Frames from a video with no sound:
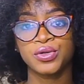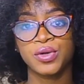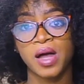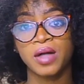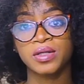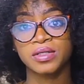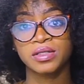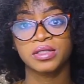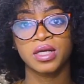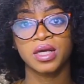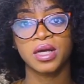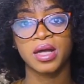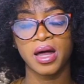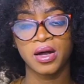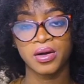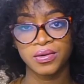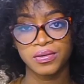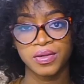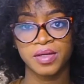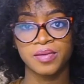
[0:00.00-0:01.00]
how to take
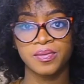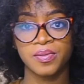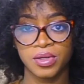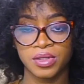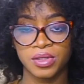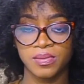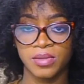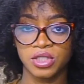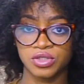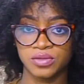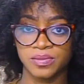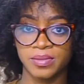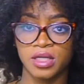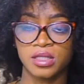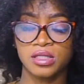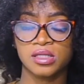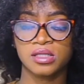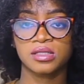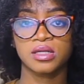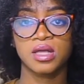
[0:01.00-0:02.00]
accurate body
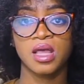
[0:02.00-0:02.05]
measurements.